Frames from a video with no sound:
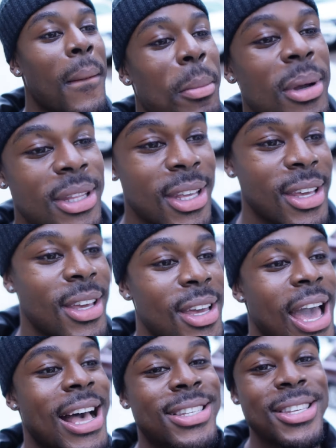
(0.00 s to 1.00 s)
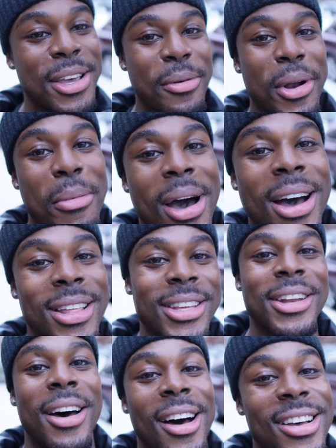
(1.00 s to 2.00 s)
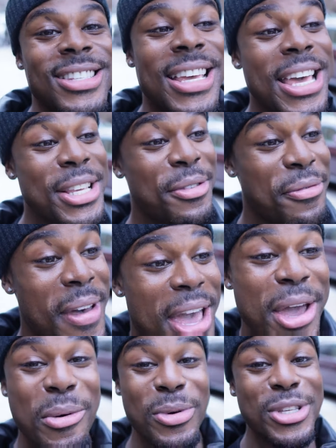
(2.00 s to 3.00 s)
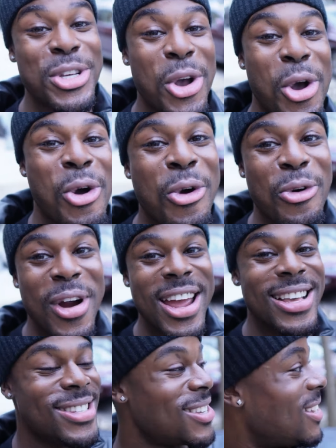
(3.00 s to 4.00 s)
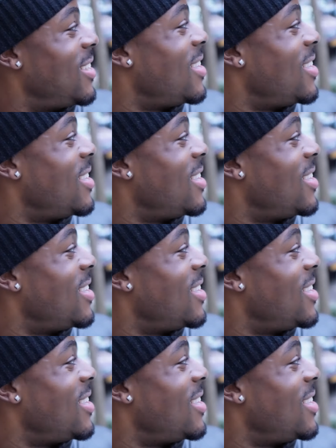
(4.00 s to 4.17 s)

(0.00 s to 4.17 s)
But then I seen one of my other dogs, and his fade was crazy.